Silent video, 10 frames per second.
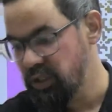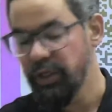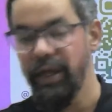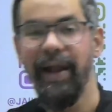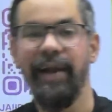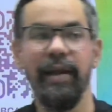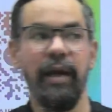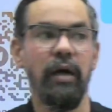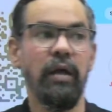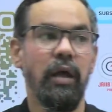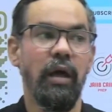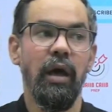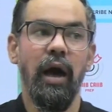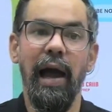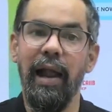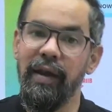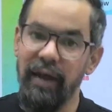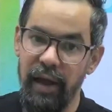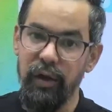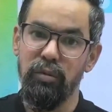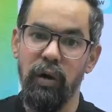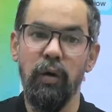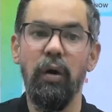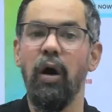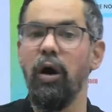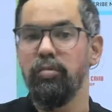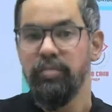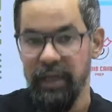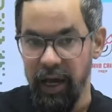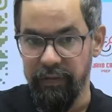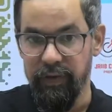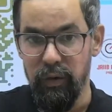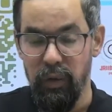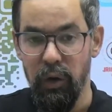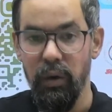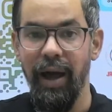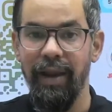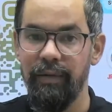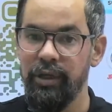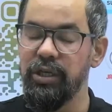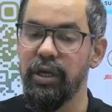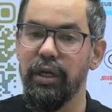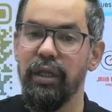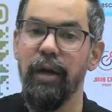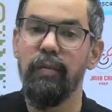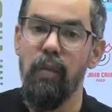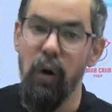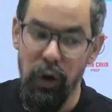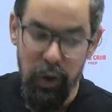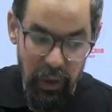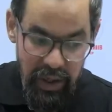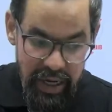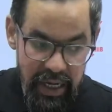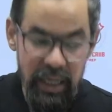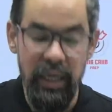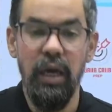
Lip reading: and I'll try tomorrow or day after tomorrow I'll be sharing that module D